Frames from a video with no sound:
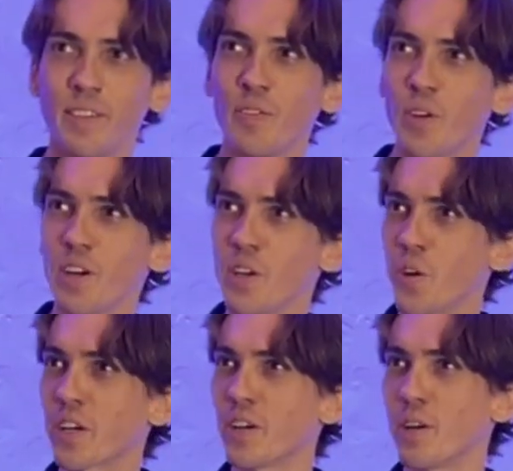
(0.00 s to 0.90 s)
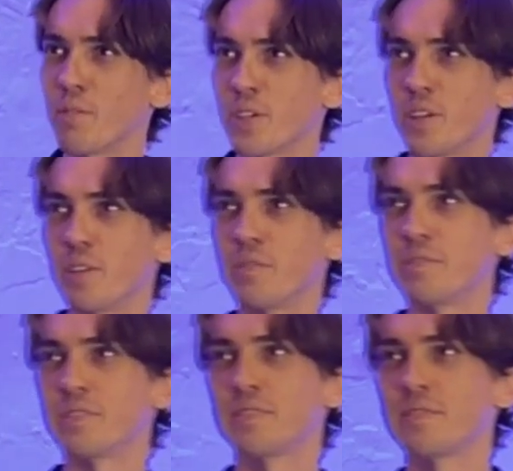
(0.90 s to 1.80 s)
if you're a New Yorker, I'm sure you've
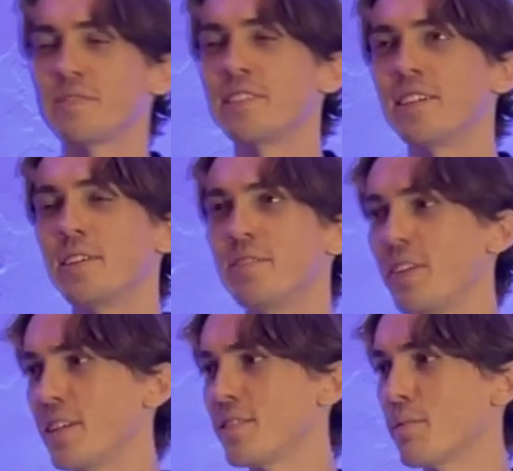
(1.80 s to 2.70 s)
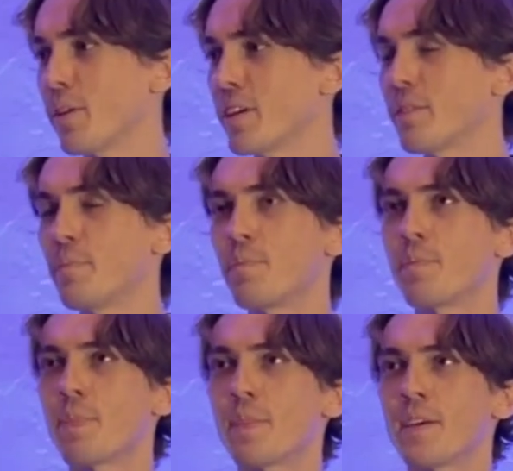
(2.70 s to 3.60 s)
faced some of that.
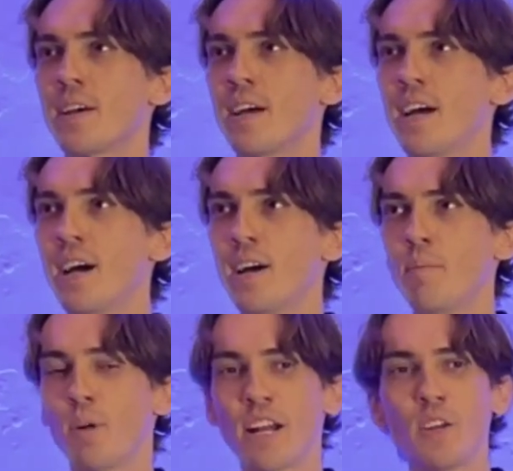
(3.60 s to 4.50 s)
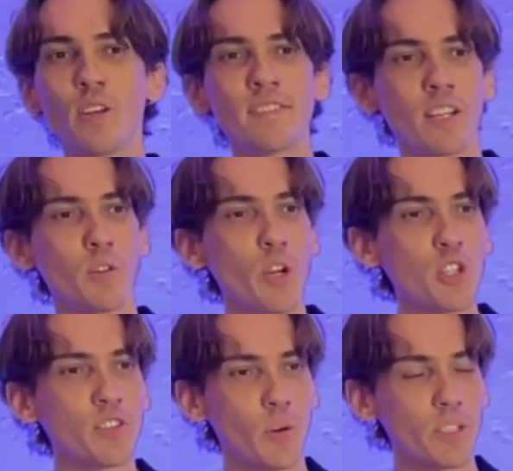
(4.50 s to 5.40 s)
But I knew the second
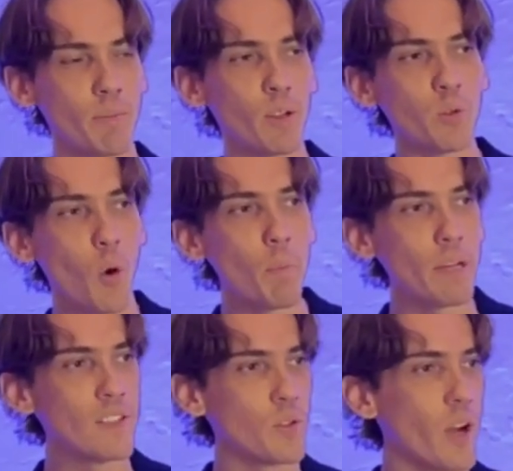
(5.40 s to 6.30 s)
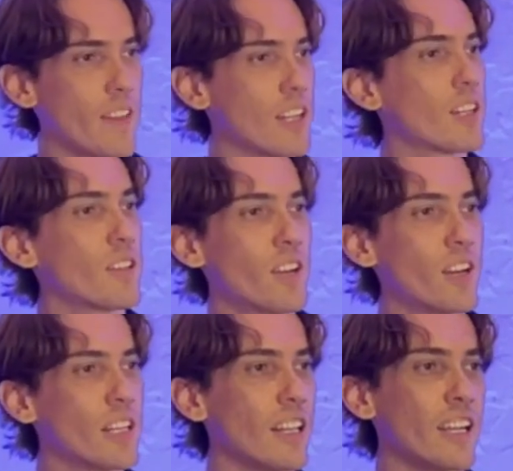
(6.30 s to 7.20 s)
register was about to open, so I then cut her
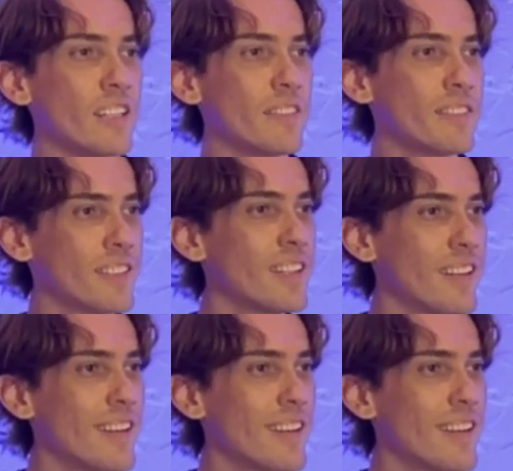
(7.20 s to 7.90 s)
in line. and